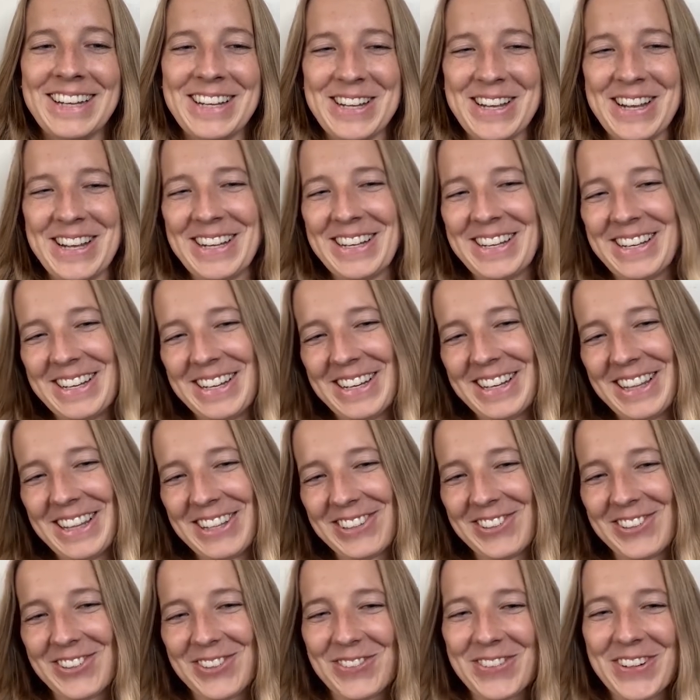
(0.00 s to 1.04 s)
And
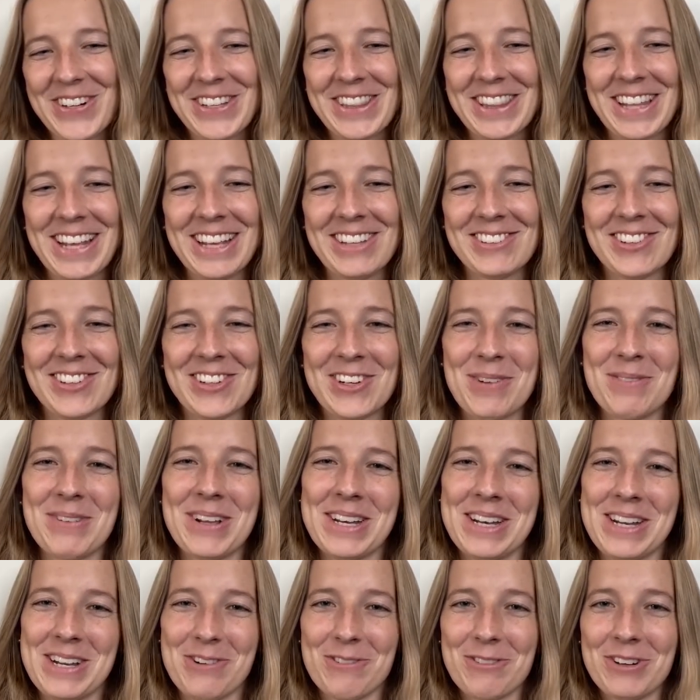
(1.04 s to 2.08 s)
this is where things ended up
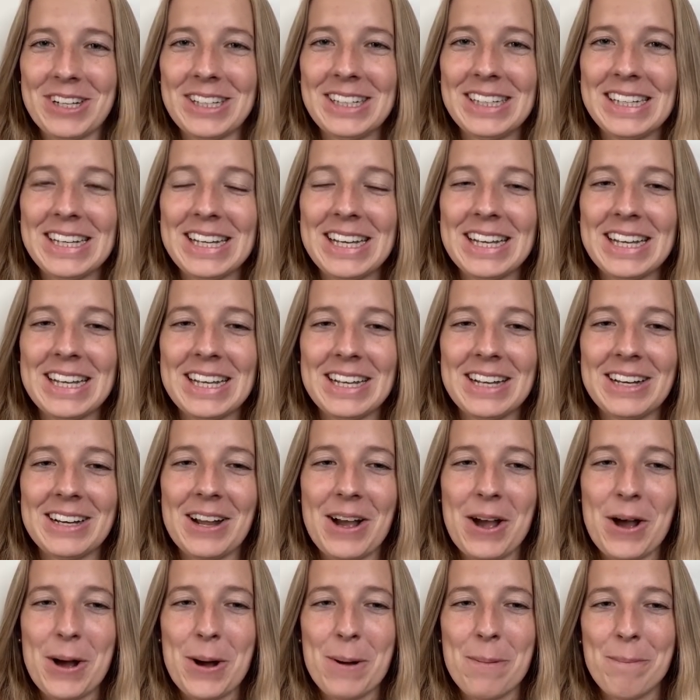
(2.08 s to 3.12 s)
getting really
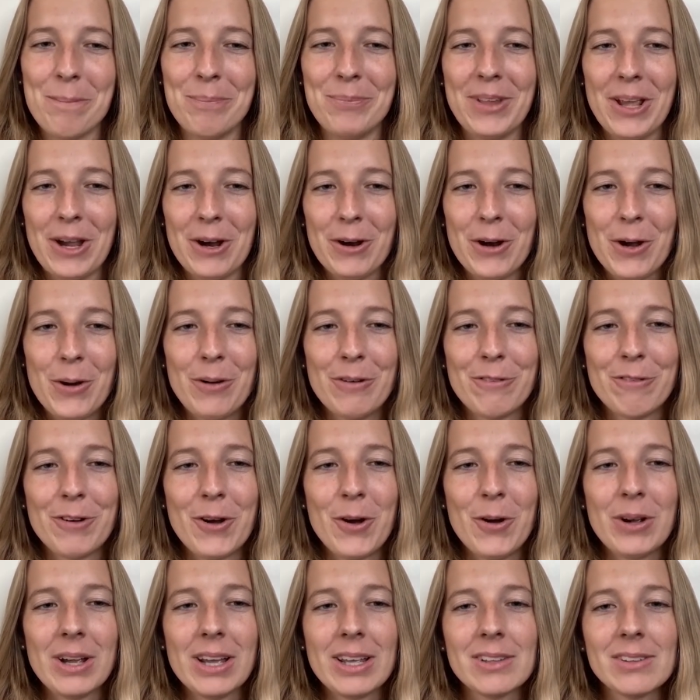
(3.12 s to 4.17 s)
narrow in
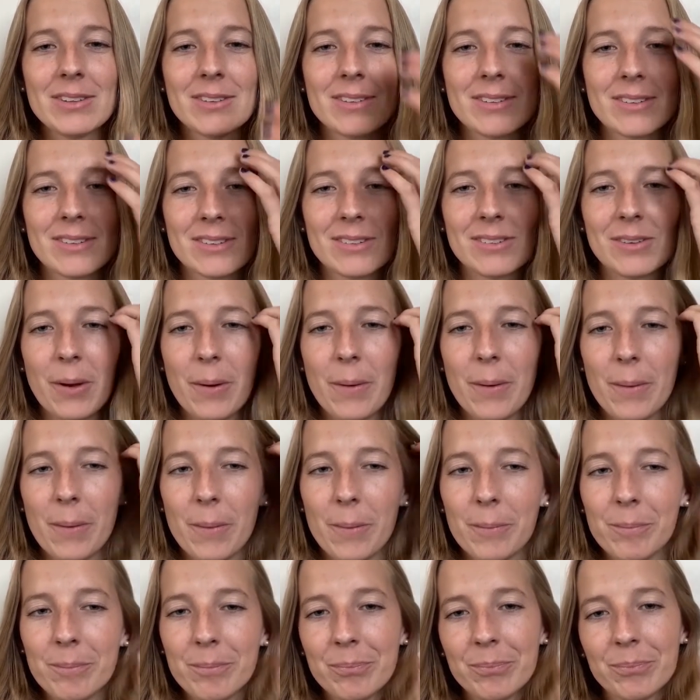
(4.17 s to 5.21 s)
focus.
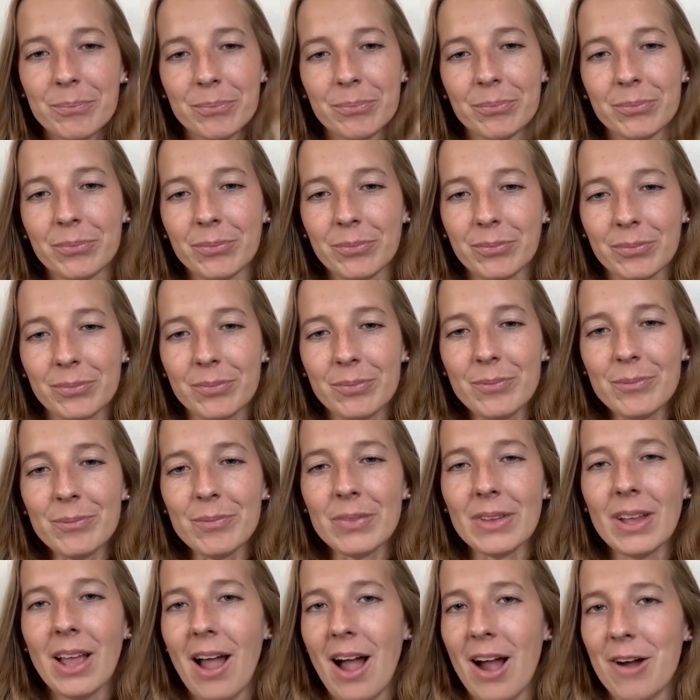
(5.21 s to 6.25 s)
So
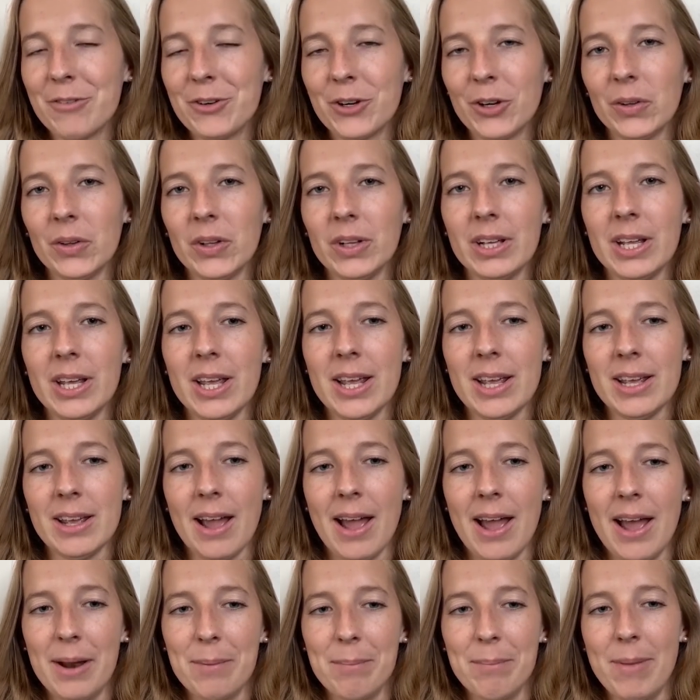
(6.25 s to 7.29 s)
after looking
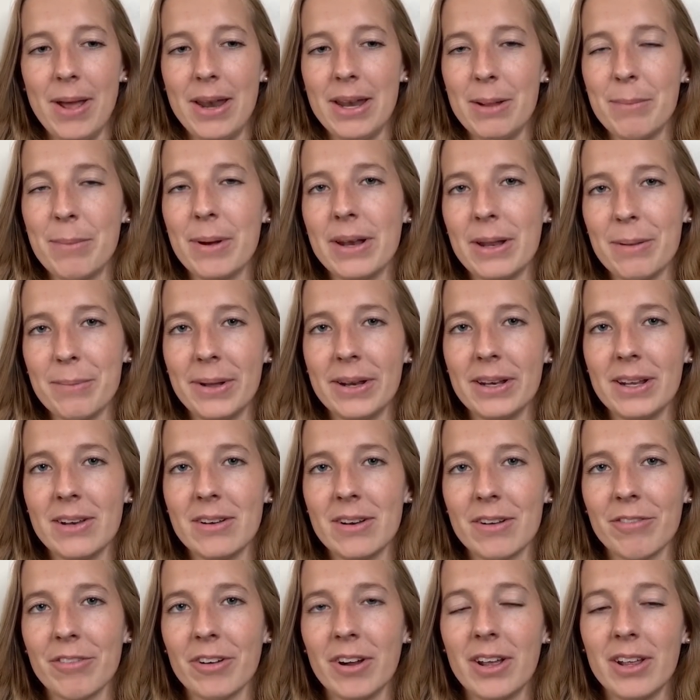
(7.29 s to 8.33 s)
at many
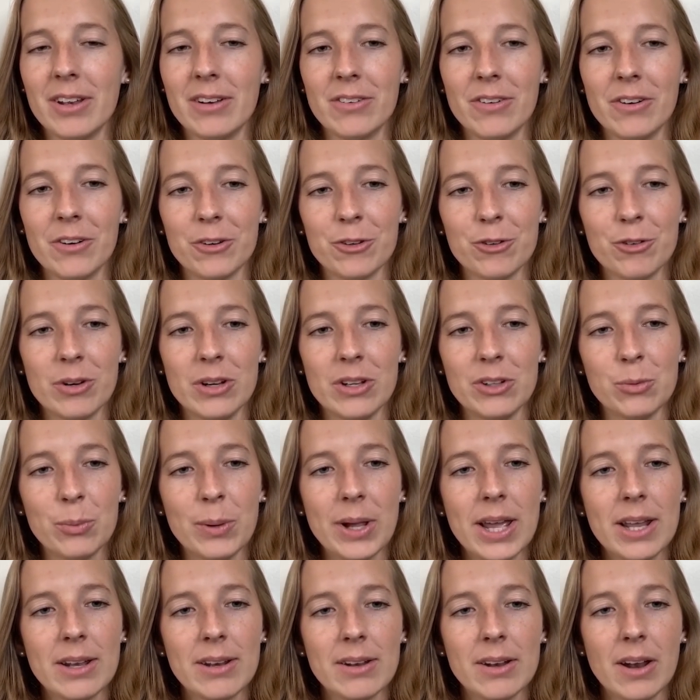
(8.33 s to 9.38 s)
different nurseries,
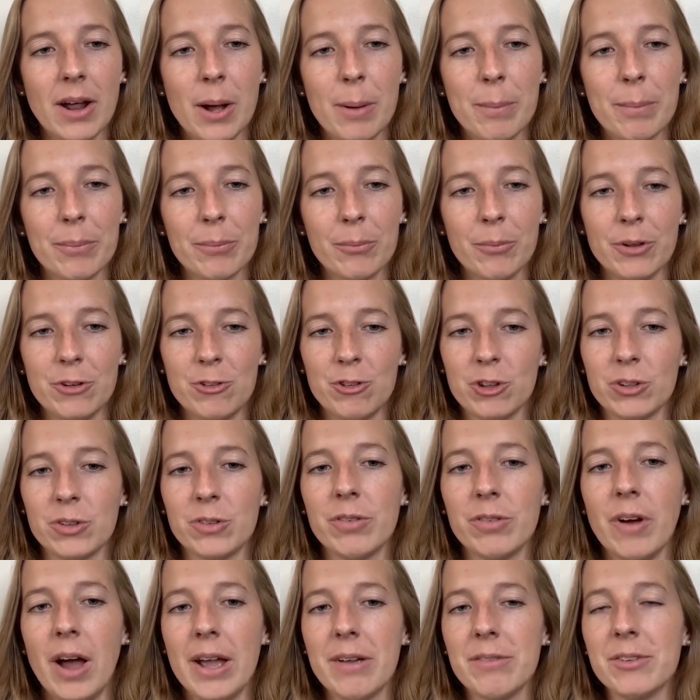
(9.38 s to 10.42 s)
we ended up with just
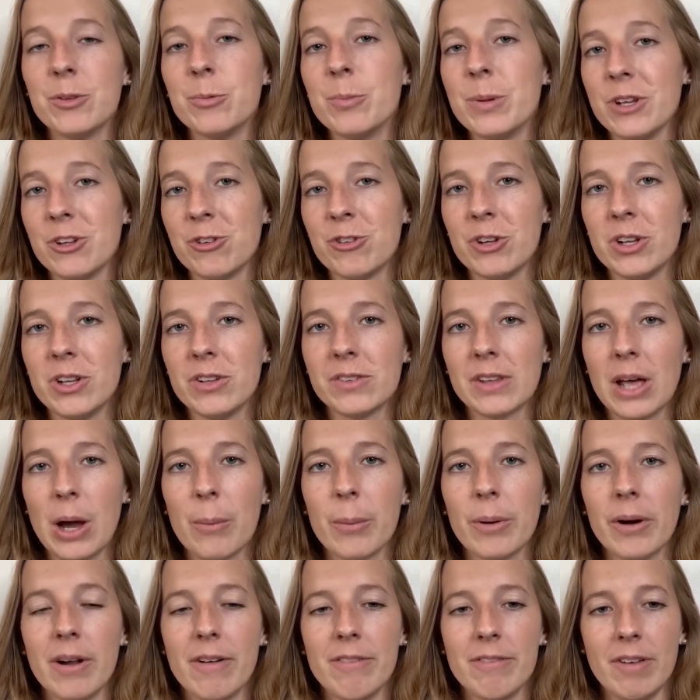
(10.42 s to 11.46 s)
5 species that
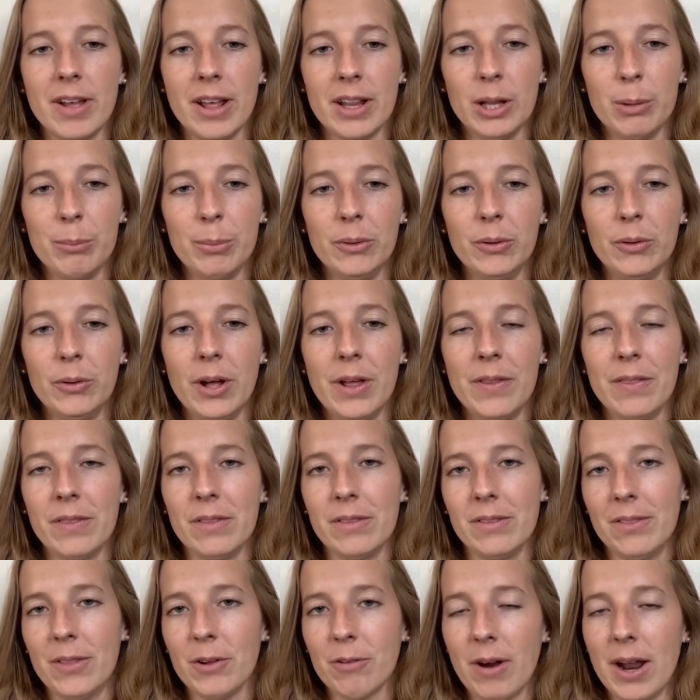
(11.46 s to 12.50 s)
were available
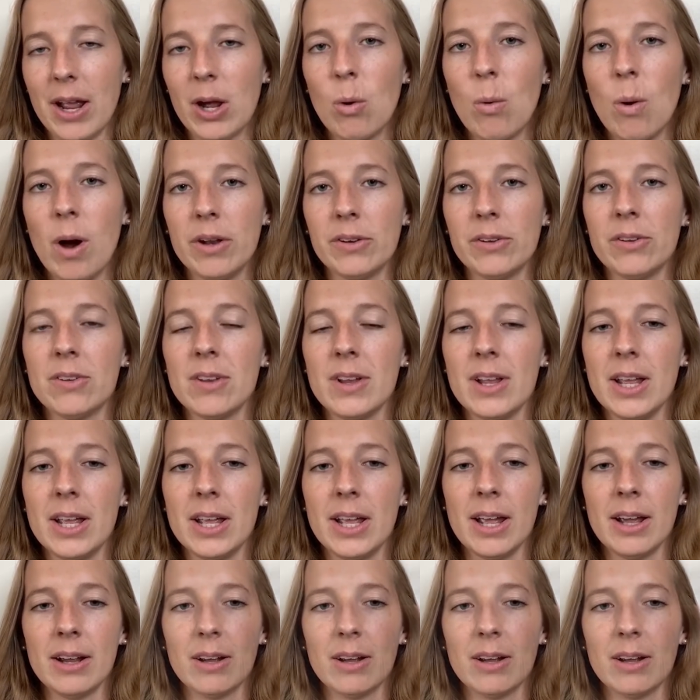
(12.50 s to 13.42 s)
in the right quantity,